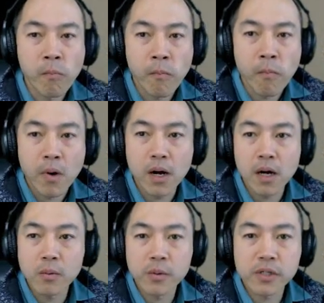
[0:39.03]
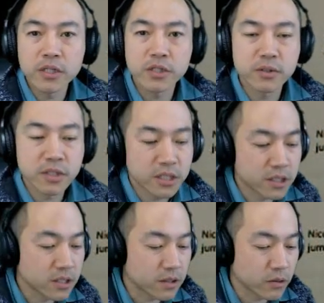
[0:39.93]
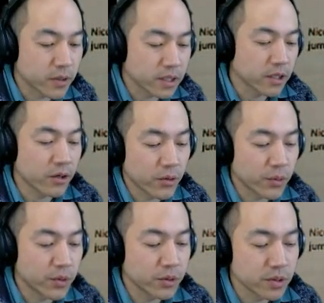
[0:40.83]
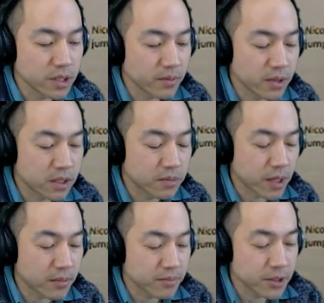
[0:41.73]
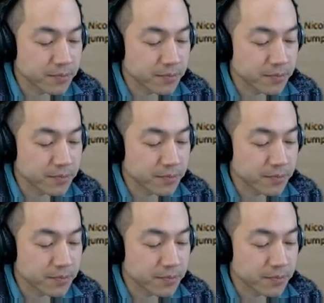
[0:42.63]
what we're going to do is just quickly go through some of these problems.